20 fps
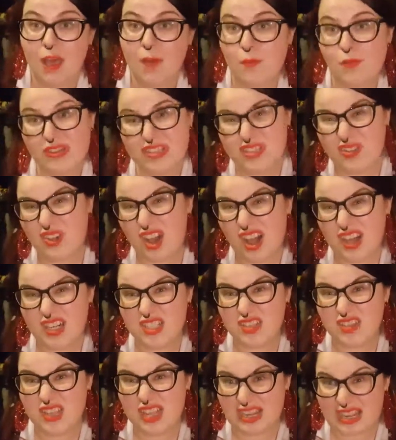We still kind
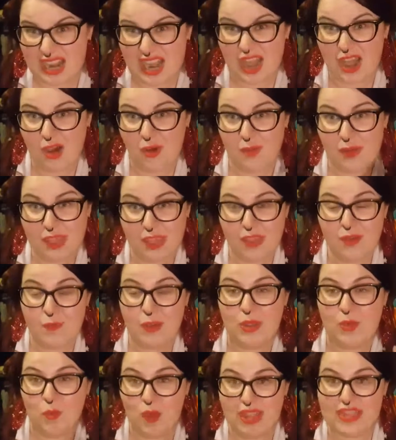of do that now.
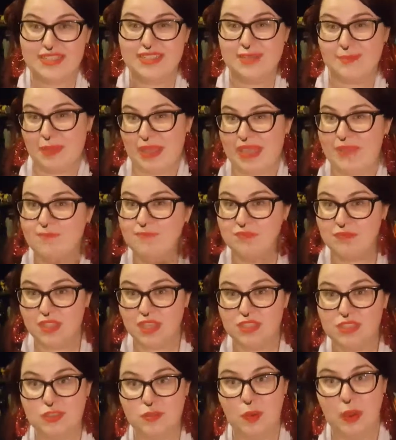We wait a bit
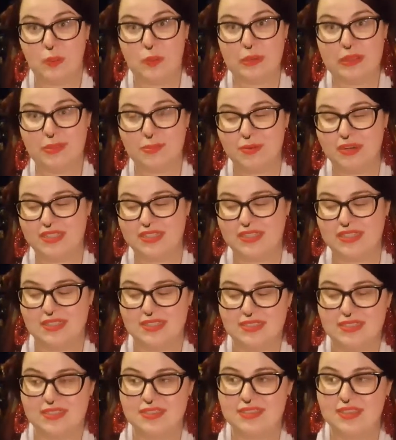to open the
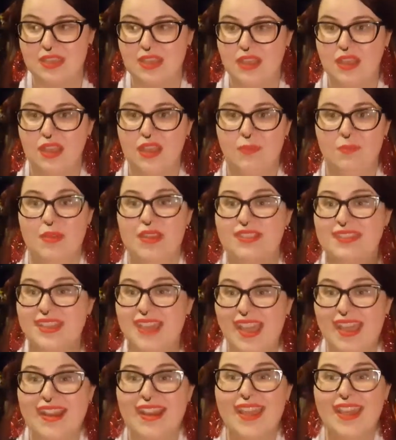presents because,
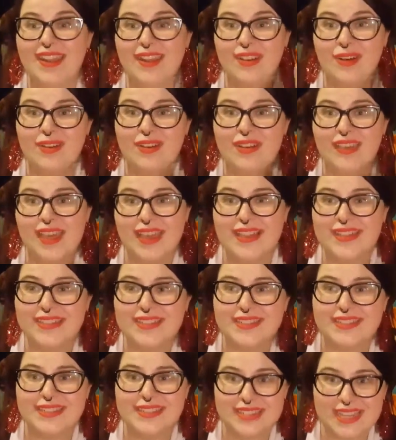again, it
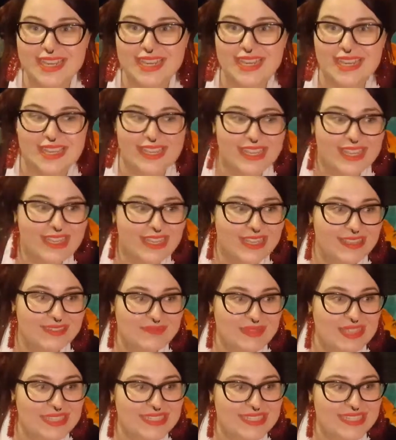elongates the day. It
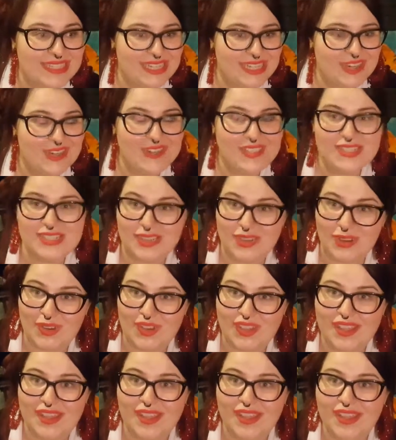makes it last
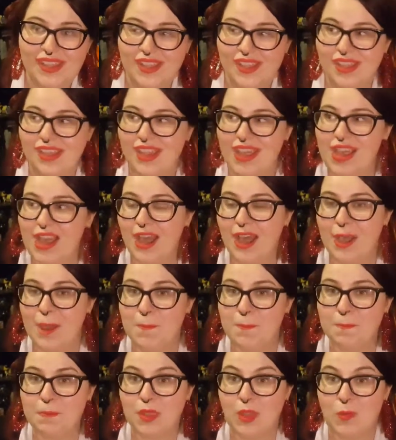longer.
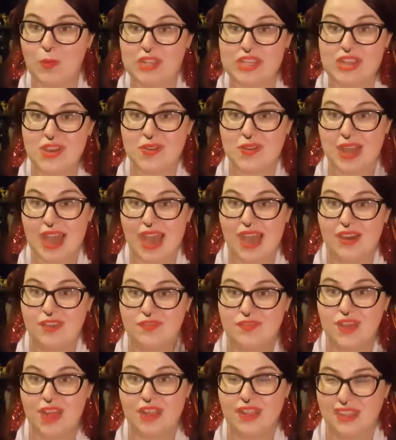We don't
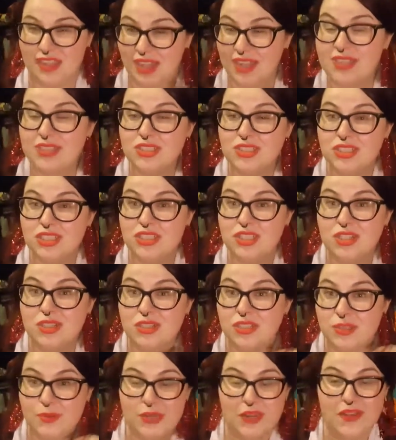have lunch,
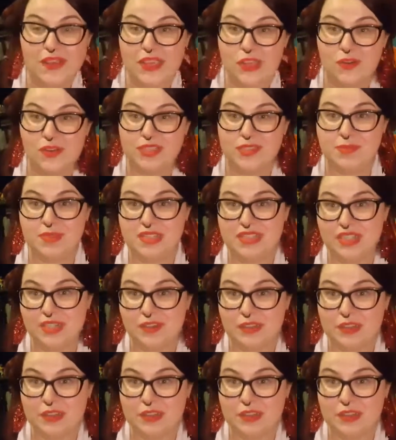so we don't eat Christmas dinner